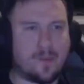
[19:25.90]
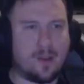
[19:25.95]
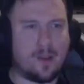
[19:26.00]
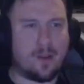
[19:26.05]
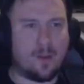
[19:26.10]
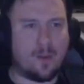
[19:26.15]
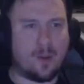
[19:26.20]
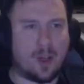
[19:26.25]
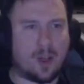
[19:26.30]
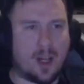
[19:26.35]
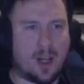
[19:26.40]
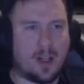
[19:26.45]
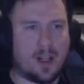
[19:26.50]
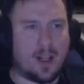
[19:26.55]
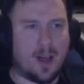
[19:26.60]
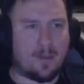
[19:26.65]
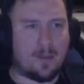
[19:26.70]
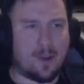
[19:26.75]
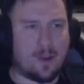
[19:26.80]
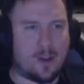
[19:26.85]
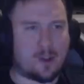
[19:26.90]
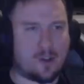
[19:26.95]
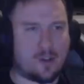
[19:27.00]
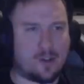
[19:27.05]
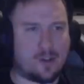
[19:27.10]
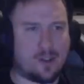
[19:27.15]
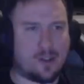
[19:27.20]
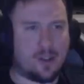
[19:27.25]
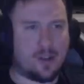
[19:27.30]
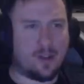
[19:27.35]
We're getting that pressure
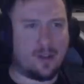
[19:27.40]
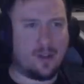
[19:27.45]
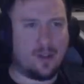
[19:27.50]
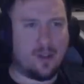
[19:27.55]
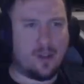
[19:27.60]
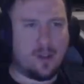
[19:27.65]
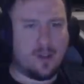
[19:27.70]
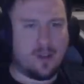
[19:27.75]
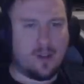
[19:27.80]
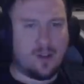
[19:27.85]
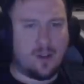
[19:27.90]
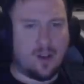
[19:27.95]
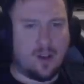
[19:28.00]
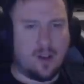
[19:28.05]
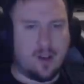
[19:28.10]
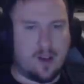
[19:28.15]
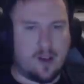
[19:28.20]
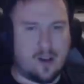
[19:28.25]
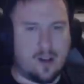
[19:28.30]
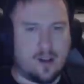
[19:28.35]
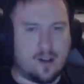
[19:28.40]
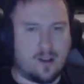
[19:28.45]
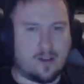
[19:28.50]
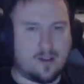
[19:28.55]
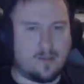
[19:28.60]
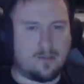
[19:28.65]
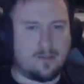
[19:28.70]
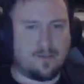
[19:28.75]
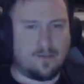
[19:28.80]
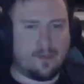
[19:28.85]
still.
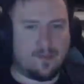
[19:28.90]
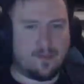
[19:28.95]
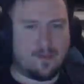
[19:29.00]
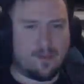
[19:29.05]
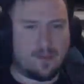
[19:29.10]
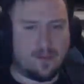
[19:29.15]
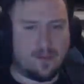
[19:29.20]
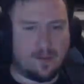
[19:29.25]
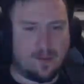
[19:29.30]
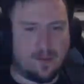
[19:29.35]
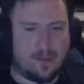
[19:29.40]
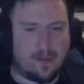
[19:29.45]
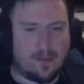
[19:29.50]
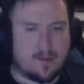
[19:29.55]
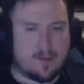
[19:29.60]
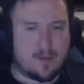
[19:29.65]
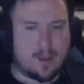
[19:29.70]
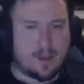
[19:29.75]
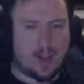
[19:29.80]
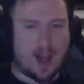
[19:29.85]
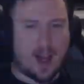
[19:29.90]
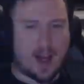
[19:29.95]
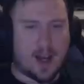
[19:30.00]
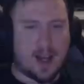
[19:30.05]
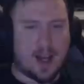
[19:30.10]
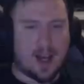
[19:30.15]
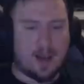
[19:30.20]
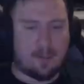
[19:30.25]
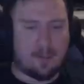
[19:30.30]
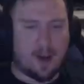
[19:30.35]

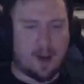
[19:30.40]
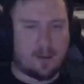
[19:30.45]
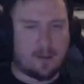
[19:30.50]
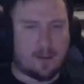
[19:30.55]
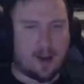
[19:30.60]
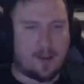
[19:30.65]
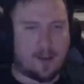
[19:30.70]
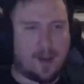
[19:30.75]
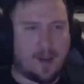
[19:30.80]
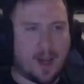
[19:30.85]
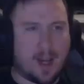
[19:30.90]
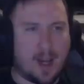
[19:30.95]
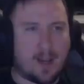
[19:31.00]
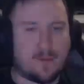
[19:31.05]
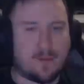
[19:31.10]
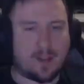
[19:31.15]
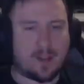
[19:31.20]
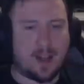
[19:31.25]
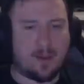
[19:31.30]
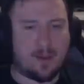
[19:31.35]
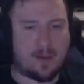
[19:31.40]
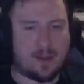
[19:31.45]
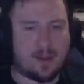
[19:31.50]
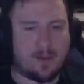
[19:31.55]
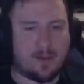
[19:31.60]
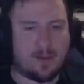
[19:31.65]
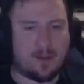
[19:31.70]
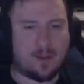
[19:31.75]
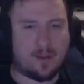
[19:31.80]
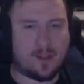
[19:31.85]
Kiting, I pop my Fade for
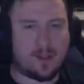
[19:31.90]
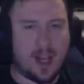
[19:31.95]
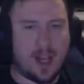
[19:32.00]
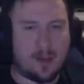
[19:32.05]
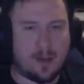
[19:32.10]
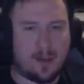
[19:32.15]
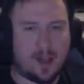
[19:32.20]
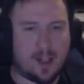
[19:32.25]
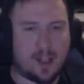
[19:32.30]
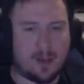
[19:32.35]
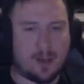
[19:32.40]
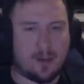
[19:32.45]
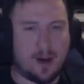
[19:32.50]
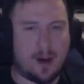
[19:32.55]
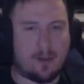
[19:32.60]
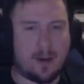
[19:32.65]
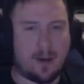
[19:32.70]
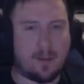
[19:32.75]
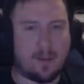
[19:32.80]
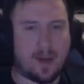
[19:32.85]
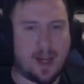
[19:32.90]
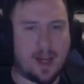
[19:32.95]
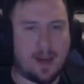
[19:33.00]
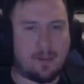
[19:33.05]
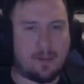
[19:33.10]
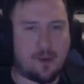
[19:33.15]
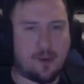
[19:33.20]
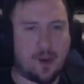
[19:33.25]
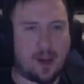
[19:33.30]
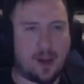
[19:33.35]
10% reduced damage. I pop my
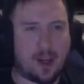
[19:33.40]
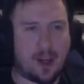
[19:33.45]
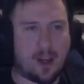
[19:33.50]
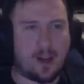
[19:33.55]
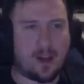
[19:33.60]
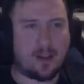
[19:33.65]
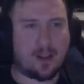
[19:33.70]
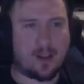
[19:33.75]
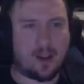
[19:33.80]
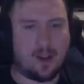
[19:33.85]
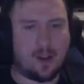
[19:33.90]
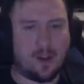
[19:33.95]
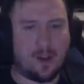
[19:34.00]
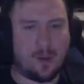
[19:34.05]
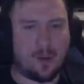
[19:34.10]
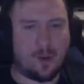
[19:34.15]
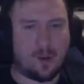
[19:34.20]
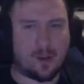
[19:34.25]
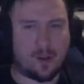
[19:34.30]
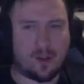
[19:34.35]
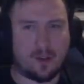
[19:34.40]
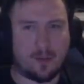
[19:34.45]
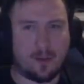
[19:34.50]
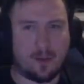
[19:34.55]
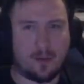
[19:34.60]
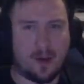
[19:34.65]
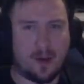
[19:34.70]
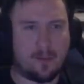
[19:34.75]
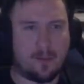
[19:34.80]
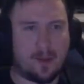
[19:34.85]
BM Trinket because I know the Warrior's going to be
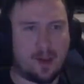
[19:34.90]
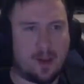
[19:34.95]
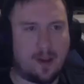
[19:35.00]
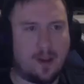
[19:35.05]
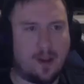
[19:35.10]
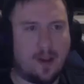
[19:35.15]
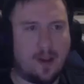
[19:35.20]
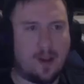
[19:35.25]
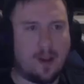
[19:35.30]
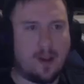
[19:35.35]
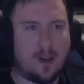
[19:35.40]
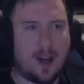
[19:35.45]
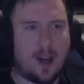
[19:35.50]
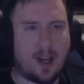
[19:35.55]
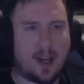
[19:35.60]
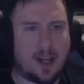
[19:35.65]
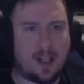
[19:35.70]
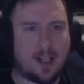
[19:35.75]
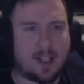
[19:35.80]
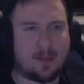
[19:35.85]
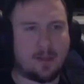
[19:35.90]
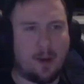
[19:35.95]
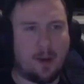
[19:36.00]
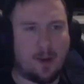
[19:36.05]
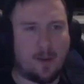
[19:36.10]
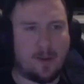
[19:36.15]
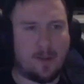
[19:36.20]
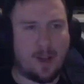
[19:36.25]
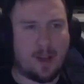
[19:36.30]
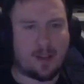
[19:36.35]
pumping. I get a Spell
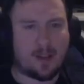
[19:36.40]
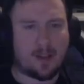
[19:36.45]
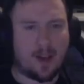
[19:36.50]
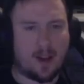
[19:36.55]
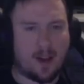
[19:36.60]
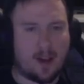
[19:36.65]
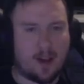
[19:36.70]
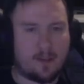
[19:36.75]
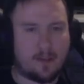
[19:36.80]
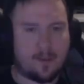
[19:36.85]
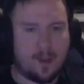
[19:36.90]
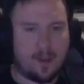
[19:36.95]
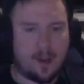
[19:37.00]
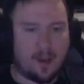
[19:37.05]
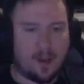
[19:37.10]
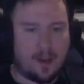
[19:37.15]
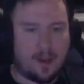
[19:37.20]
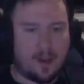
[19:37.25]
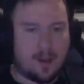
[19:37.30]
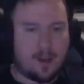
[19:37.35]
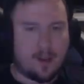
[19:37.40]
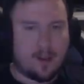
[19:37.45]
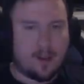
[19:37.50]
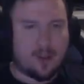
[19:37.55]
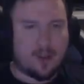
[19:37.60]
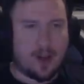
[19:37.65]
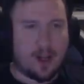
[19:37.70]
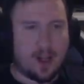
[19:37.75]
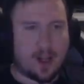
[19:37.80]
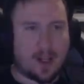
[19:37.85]
Reflect off.
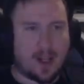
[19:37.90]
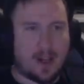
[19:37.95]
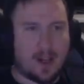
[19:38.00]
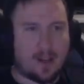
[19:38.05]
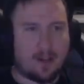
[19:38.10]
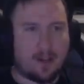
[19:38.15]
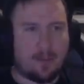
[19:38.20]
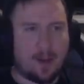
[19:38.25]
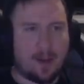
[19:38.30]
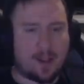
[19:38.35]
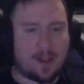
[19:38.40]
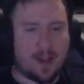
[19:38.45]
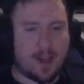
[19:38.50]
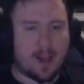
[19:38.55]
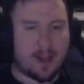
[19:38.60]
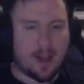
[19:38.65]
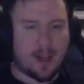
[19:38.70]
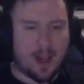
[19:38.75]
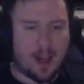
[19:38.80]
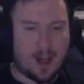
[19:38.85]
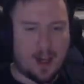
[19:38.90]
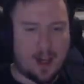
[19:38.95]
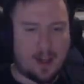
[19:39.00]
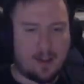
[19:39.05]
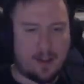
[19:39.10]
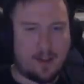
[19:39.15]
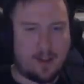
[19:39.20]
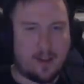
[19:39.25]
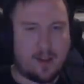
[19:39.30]
Trying to kite the best I can.